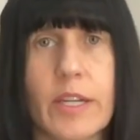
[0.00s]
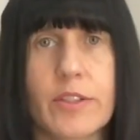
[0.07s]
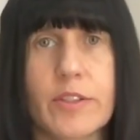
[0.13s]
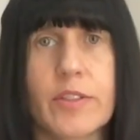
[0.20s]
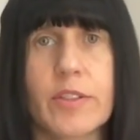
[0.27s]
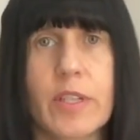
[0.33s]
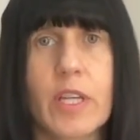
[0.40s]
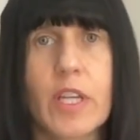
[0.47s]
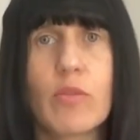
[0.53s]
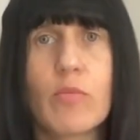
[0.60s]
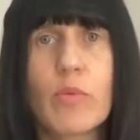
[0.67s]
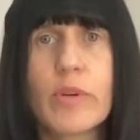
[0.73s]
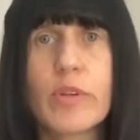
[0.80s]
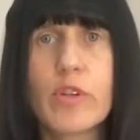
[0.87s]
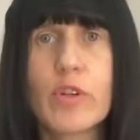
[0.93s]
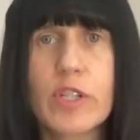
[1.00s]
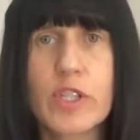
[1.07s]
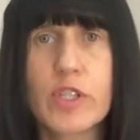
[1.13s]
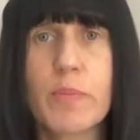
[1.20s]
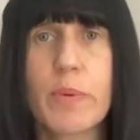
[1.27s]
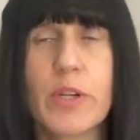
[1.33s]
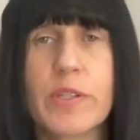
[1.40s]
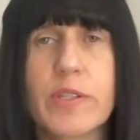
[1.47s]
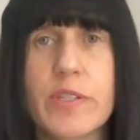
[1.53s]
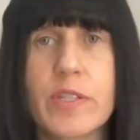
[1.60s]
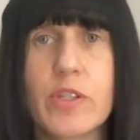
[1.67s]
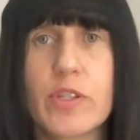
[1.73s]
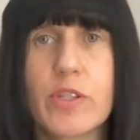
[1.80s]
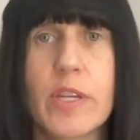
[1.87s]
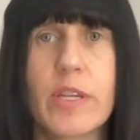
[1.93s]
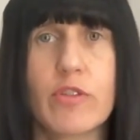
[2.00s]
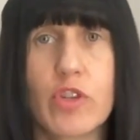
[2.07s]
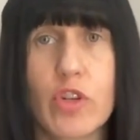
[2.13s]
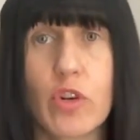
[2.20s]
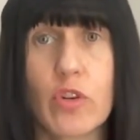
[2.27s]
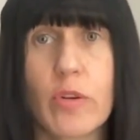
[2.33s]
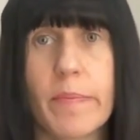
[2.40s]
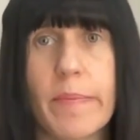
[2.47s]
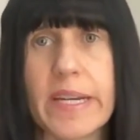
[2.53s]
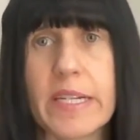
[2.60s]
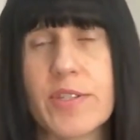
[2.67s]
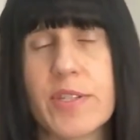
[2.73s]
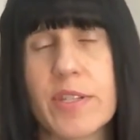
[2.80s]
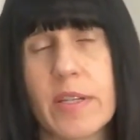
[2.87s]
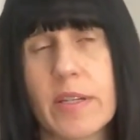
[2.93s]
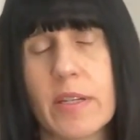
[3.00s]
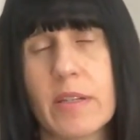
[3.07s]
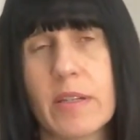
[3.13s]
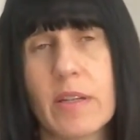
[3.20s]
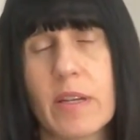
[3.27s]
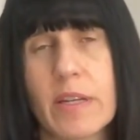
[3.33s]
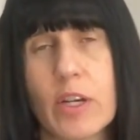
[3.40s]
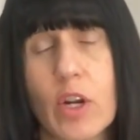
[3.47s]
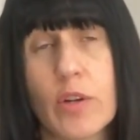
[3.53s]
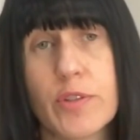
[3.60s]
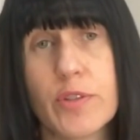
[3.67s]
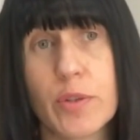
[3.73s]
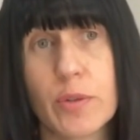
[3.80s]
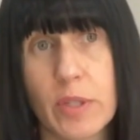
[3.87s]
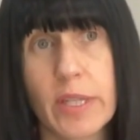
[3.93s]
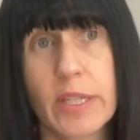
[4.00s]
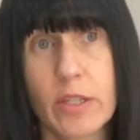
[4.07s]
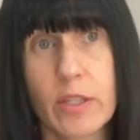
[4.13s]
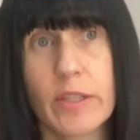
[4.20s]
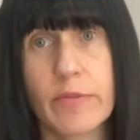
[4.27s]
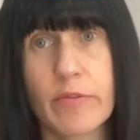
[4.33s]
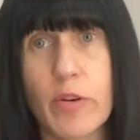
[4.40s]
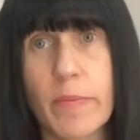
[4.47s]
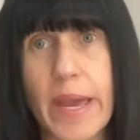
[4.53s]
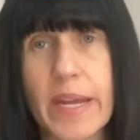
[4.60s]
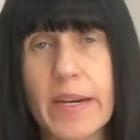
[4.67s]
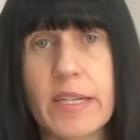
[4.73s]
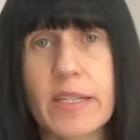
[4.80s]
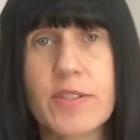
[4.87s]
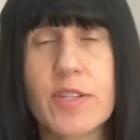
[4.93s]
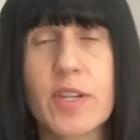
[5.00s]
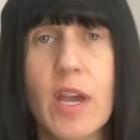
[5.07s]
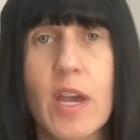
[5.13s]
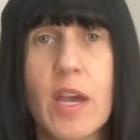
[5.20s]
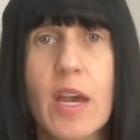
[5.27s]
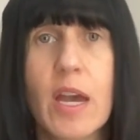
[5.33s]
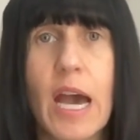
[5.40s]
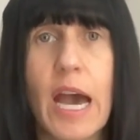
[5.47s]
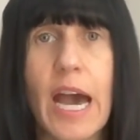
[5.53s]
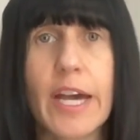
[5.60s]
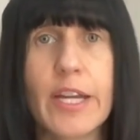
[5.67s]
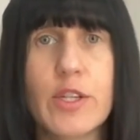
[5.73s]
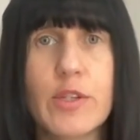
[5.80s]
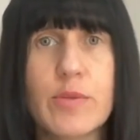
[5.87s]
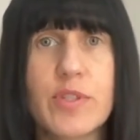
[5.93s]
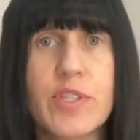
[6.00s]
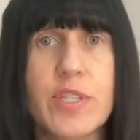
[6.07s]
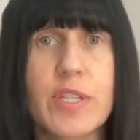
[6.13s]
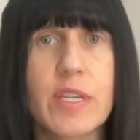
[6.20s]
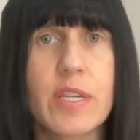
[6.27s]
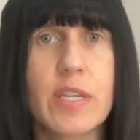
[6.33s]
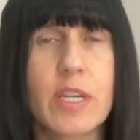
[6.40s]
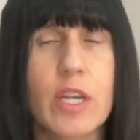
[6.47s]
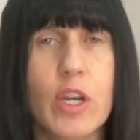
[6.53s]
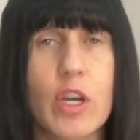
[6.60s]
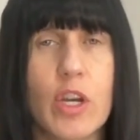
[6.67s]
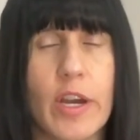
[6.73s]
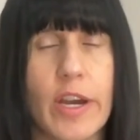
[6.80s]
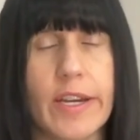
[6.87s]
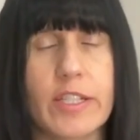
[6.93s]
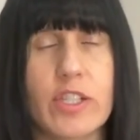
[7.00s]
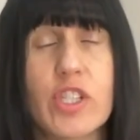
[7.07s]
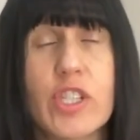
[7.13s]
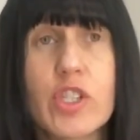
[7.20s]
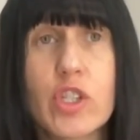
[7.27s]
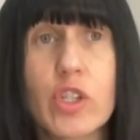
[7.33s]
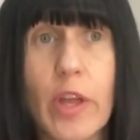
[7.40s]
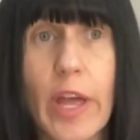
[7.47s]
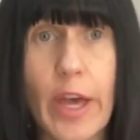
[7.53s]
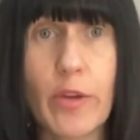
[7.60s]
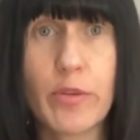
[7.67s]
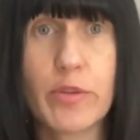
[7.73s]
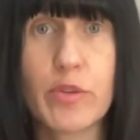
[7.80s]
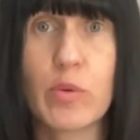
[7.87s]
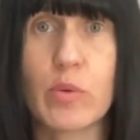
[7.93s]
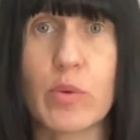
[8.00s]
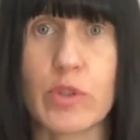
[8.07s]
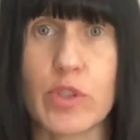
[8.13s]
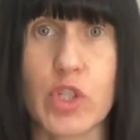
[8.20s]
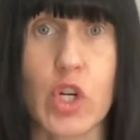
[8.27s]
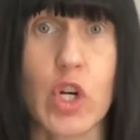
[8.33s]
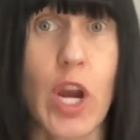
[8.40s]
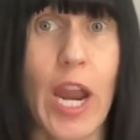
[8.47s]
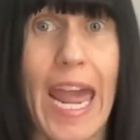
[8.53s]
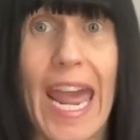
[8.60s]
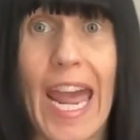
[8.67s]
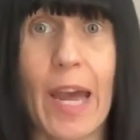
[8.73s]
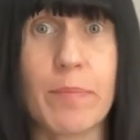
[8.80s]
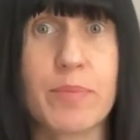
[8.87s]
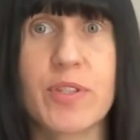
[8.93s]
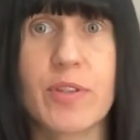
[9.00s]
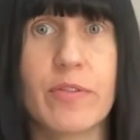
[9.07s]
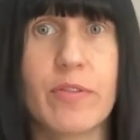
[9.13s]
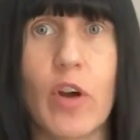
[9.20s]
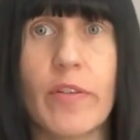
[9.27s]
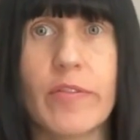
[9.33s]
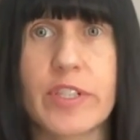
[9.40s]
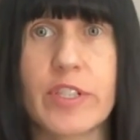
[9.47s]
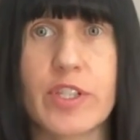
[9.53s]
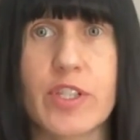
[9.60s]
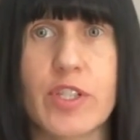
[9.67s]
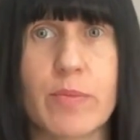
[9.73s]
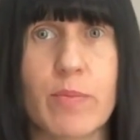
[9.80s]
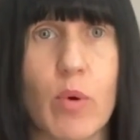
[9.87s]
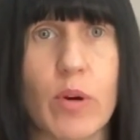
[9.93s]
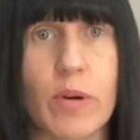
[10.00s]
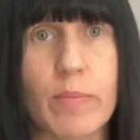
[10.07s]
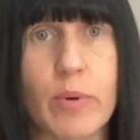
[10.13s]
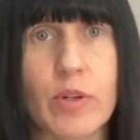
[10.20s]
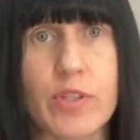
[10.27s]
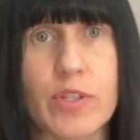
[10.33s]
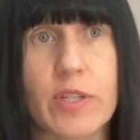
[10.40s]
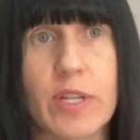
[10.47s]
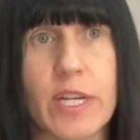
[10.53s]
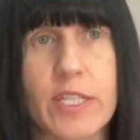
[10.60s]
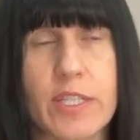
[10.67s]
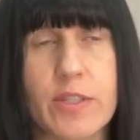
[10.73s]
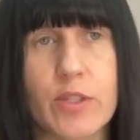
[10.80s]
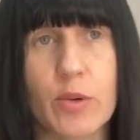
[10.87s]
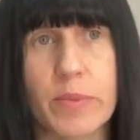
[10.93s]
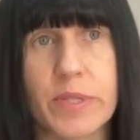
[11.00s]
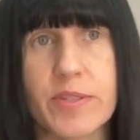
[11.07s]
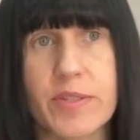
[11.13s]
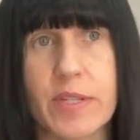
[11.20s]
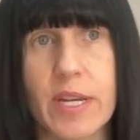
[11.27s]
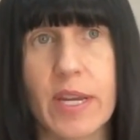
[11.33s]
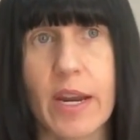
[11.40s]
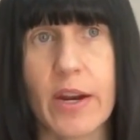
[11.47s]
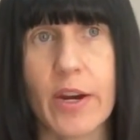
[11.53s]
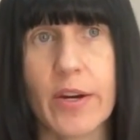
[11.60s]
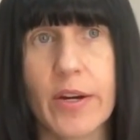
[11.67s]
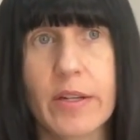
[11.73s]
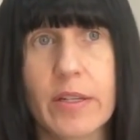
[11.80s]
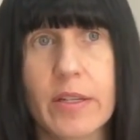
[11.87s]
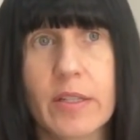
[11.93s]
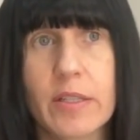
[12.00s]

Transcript: Excellent. And with your experience in internal medicine and also clinical informatics, how do you see digital health tools or apps evolving to support personalized obesity care?